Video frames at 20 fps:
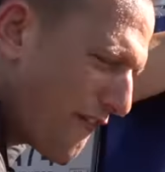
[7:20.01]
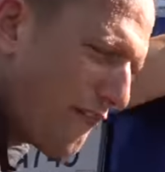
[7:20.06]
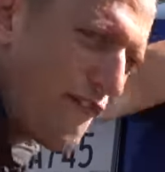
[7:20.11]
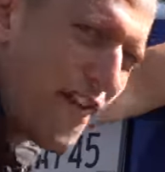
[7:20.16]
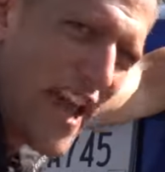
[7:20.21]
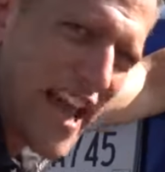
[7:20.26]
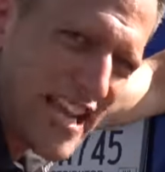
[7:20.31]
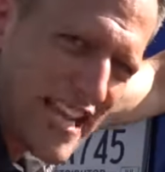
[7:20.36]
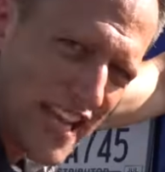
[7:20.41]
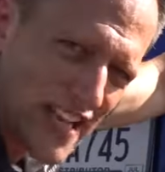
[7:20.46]

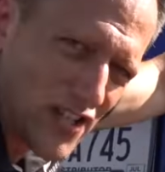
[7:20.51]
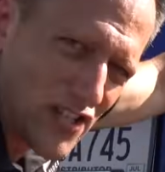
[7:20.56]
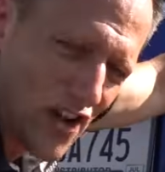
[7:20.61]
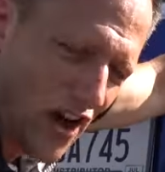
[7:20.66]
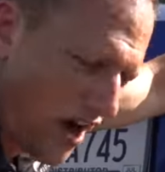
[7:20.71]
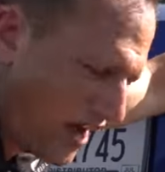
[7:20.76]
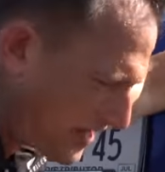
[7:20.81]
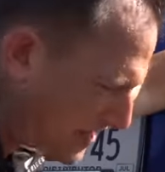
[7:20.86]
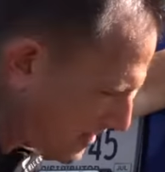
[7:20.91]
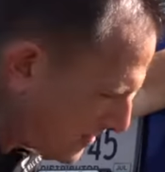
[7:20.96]
Fake
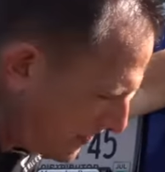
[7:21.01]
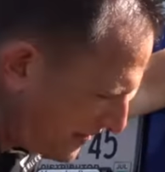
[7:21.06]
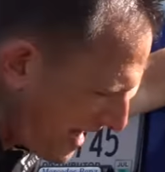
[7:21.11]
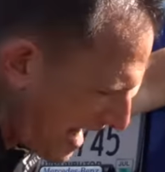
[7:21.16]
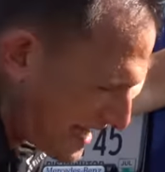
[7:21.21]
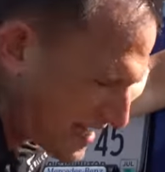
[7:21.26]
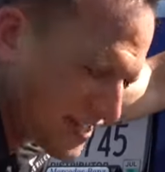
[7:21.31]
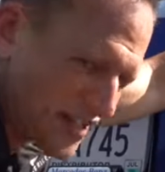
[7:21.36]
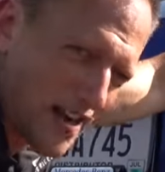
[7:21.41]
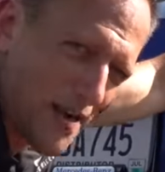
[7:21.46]
exhaust. So
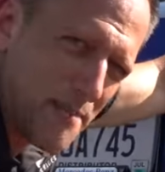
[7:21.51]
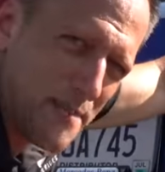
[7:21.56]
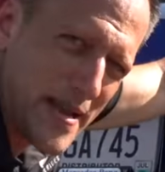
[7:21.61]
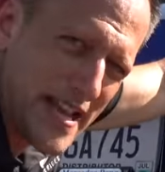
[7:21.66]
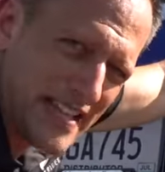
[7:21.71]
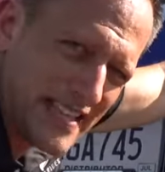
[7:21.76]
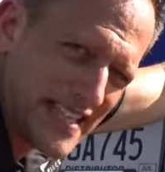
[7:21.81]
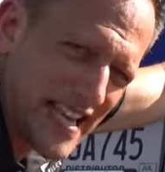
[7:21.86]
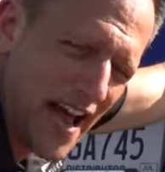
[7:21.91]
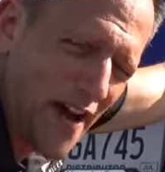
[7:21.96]
that's gonna
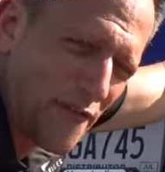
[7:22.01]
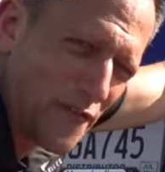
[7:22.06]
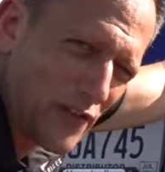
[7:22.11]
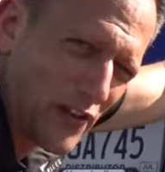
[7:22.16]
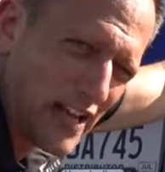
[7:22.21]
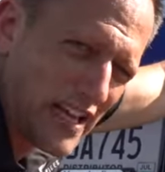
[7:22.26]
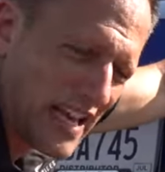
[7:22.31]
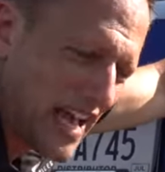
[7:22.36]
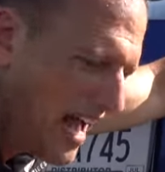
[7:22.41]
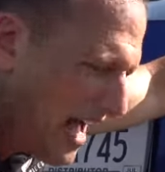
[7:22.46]
be
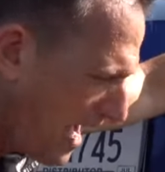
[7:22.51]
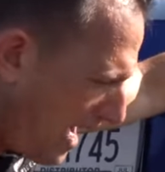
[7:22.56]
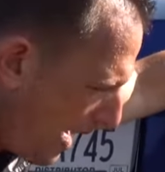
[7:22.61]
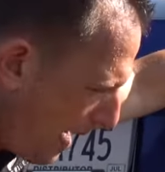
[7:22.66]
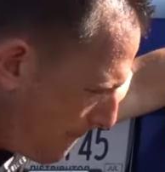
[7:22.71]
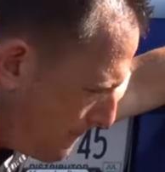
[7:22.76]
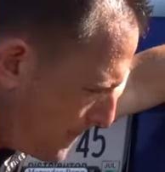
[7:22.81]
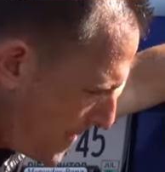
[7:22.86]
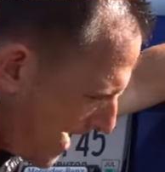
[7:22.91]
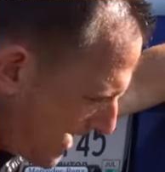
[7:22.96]
definitely
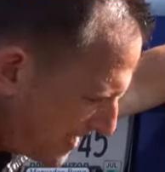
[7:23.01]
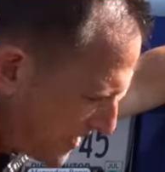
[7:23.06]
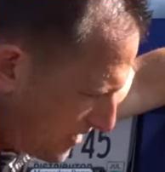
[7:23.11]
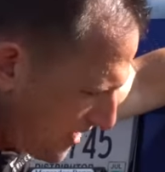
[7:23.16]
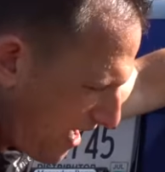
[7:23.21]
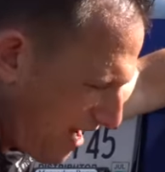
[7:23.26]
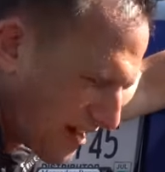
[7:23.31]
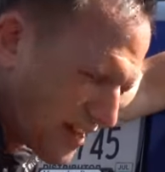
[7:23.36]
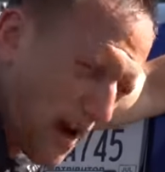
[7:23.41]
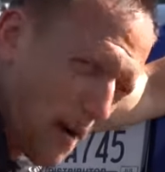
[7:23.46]
a big
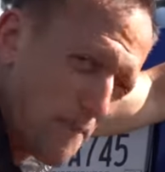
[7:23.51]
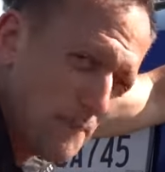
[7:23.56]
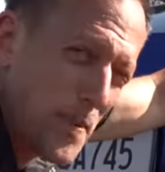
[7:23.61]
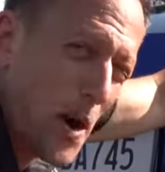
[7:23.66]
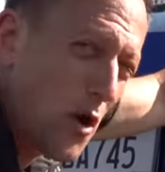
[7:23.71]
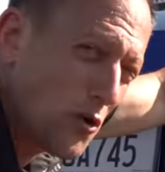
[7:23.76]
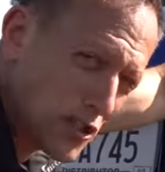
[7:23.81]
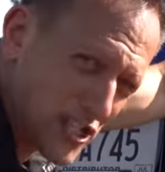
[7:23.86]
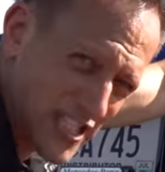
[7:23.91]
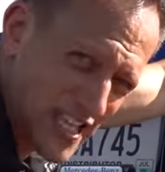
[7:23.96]
Zonk on
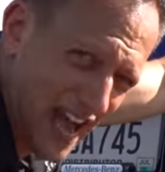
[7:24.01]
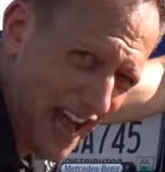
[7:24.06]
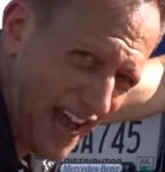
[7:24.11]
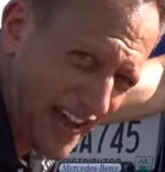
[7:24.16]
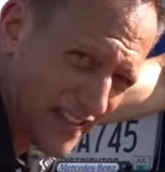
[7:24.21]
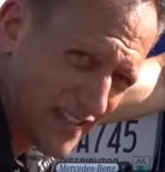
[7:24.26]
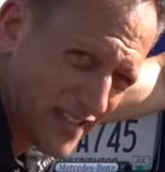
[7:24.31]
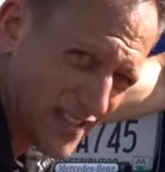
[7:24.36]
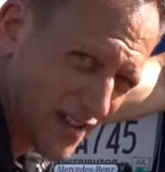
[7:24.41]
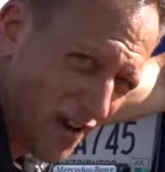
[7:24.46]
both
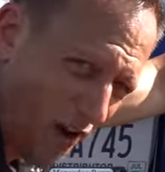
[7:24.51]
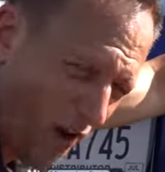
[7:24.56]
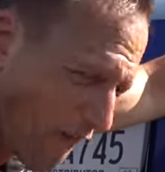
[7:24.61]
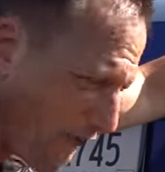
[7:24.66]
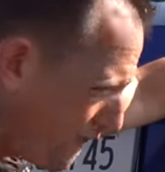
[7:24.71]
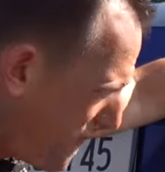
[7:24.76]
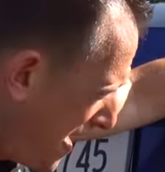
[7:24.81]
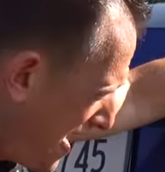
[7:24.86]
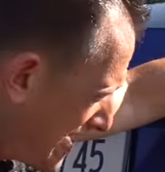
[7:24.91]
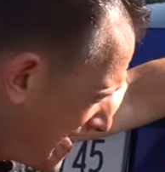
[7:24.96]
sides are
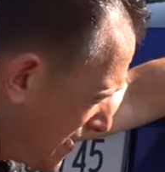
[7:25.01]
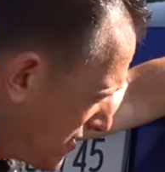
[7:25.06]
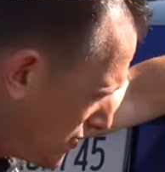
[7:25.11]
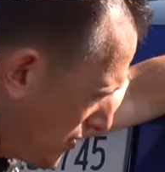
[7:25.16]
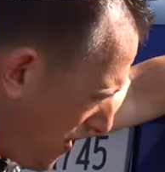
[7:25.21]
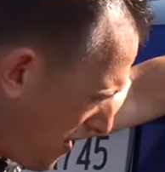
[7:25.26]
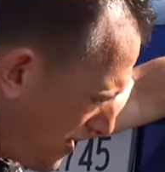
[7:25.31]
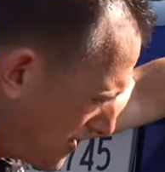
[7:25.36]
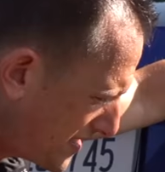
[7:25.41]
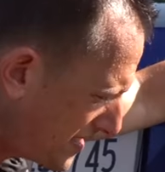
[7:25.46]
fake
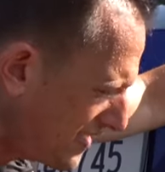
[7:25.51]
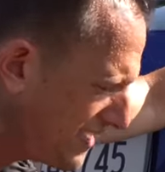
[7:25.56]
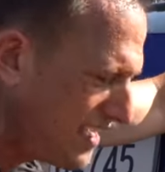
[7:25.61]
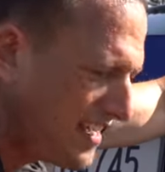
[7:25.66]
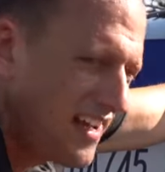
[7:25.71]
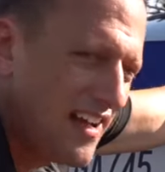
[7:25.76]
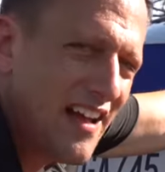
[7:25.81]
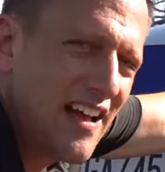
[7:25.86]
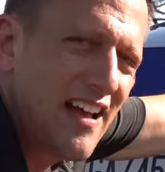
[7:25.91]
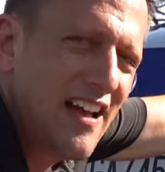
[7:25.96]
exhaust.
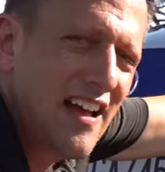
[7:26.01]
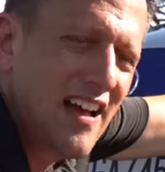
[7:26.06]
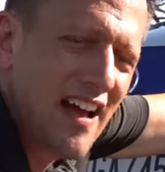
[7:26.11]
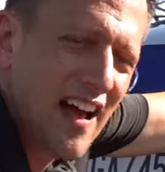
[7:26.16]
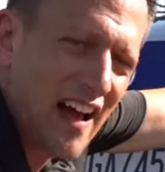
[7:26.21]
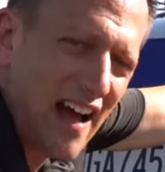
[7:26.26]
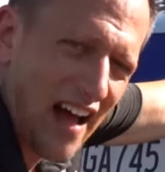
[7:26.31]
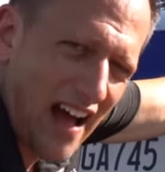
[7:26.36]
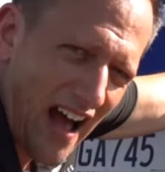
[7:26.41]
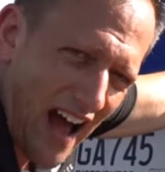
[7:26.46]

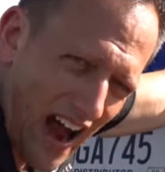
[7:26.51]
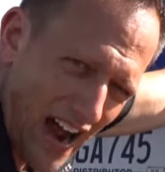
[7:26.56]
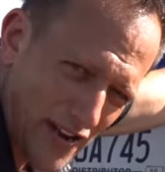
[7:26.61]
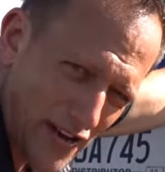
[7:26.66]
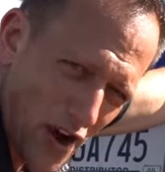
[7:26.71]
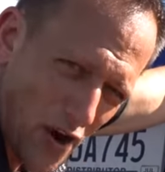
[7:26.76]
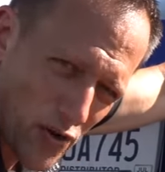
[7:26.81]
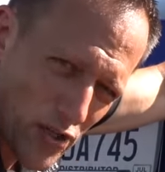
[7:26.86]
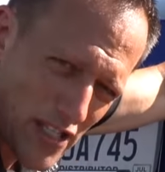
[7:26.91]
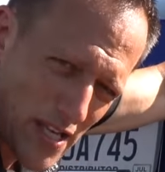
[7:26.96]
I
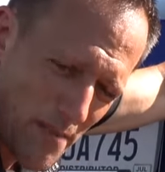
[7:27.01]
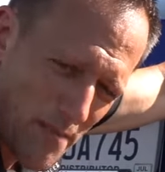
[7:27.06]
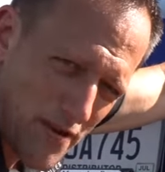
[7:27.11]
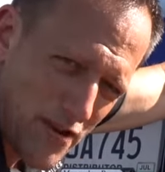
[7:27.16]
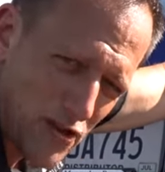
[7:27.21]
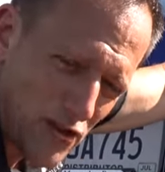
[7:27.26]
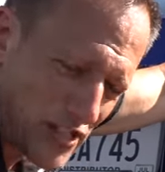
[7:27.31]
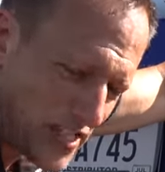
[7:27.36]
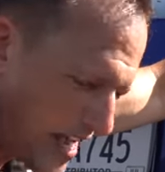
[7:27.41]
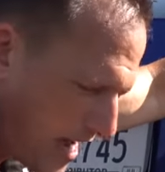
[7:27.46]
know some of
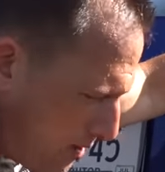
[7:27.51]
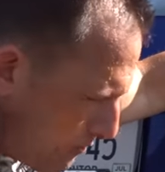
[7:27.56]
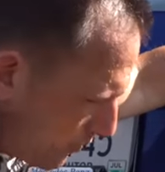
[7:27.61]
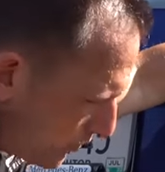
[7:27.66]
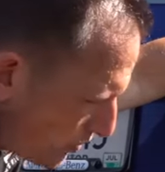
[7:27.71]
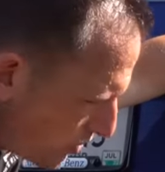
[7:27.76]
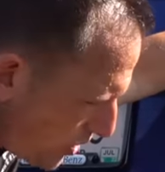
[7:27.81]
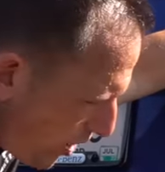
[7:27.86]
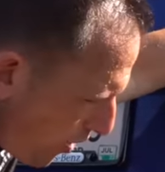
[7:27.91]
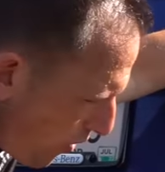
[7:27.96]
you say, well,
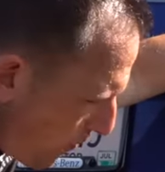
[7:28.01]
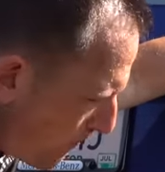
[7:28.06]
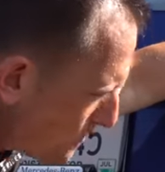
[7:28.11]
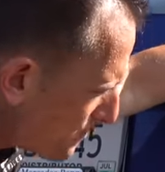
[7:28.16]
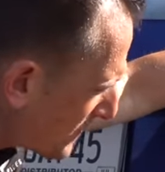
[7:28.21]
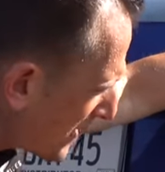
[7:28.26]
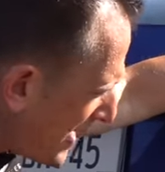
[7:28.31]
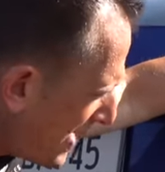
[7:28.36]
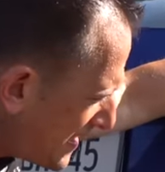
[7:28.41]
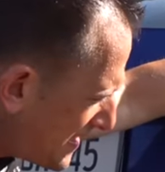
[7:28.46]
Joe,
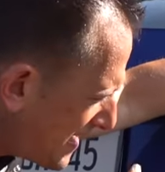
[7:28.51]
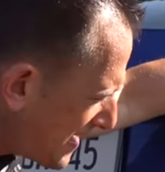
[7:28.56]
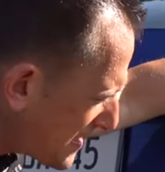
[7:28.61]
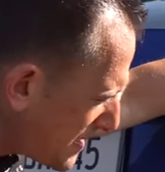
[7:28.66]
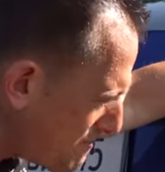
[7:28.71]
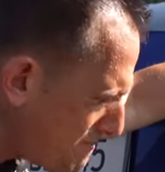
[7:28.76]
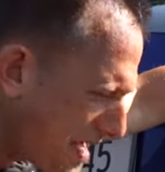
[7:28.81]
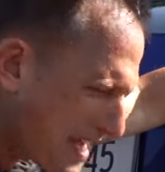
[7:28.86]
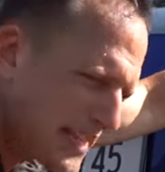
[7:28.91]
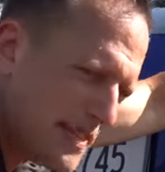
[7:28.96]
it
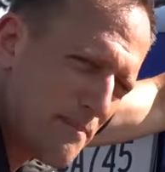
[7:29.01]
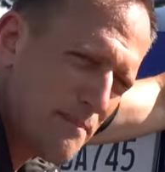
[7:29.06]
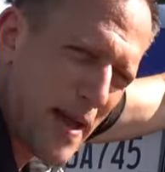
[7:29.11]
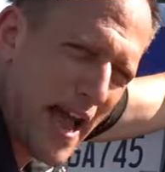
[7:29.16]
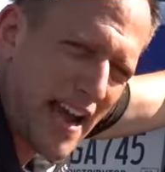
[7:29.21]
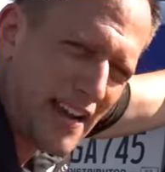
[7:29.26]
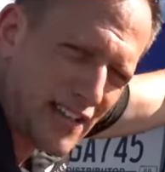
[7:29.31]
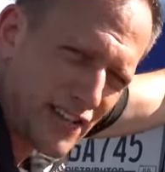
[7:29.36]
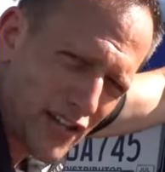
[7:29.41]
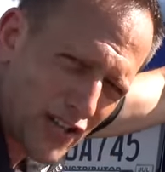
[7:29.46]
doesn't make the
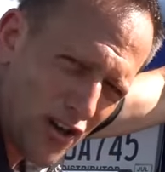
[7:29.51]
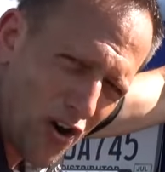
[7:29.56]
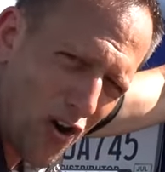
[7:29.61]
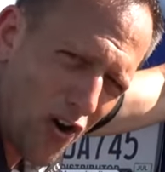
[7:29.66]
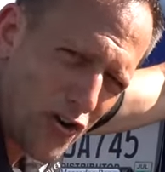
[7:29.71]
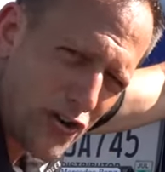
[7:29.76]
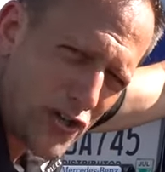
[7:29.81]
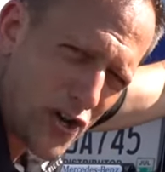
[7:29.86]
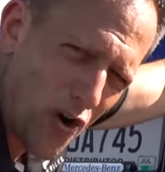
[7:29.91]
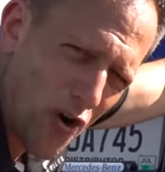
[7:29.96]
back of the
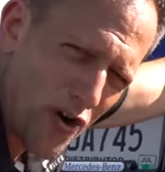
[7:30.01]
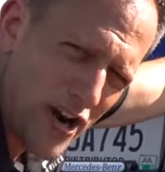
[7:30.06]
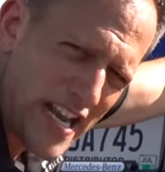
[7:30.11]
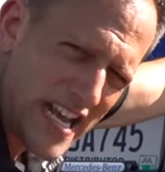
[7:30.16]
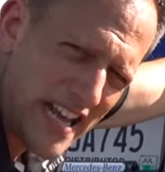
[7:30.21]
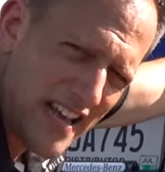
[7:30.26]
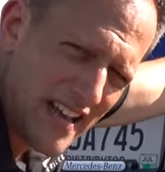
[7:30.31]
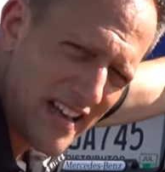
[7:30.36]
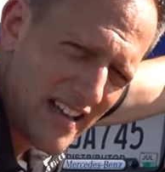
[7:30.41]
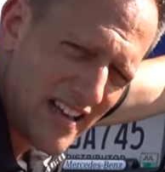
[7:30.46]
car
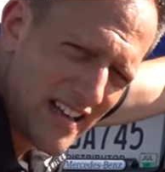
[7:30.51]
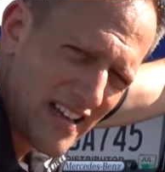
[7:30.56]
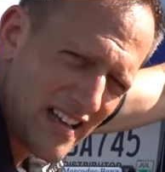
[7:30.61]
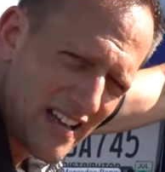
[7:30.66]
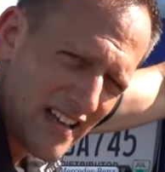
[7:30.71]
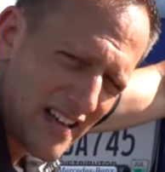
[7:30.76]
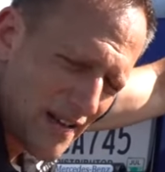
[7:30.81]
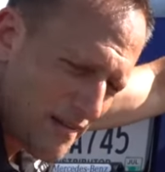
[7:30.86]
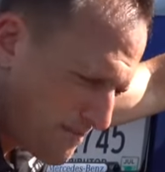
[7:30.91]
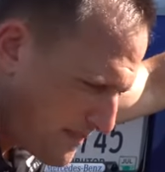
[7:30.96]
dirty
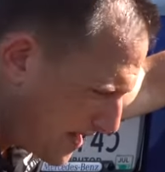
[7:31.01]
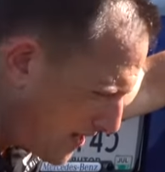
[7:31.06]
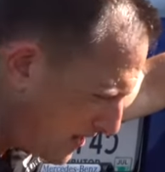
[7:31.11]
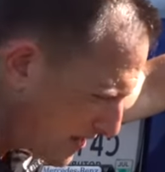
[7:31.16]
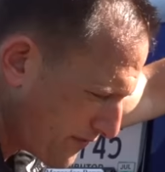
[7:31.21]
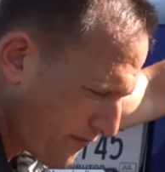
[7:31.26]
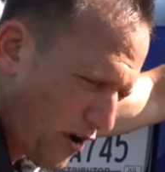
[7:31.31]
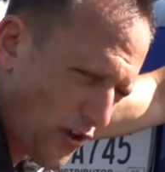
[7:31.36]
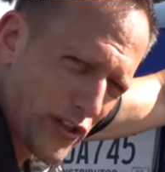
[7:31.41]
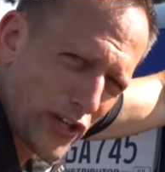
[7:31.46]
because
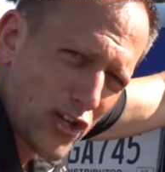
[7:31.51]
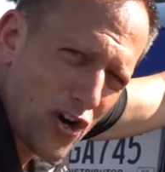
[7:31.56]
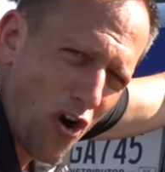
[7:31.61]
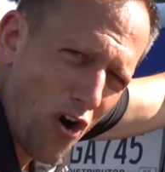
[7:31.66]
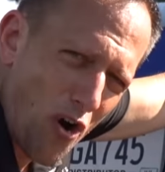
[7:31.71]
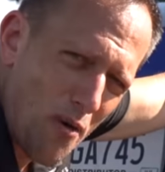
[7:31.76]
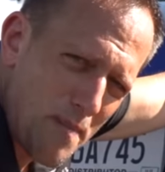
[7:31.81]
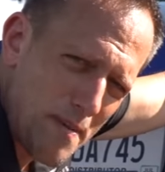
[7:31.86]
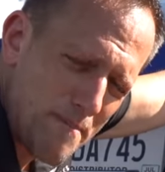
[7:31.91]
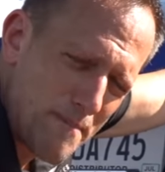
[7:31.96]
of all the
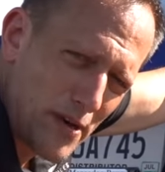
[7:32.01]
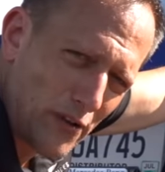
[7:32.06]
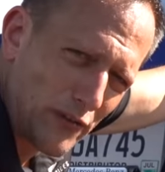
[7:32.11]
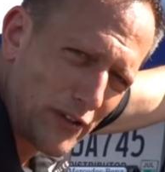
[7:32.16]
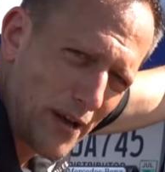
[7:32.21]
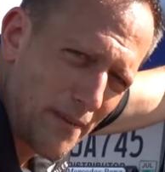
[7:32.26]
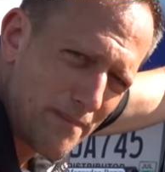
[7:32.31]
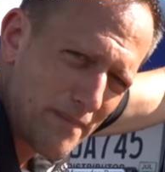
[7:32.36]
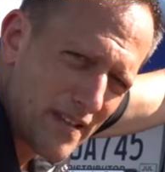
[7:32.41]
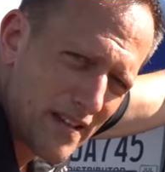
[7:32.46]
carbon
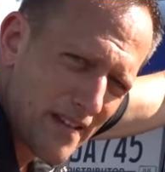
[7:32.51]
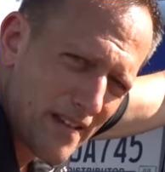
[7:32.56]
buildup.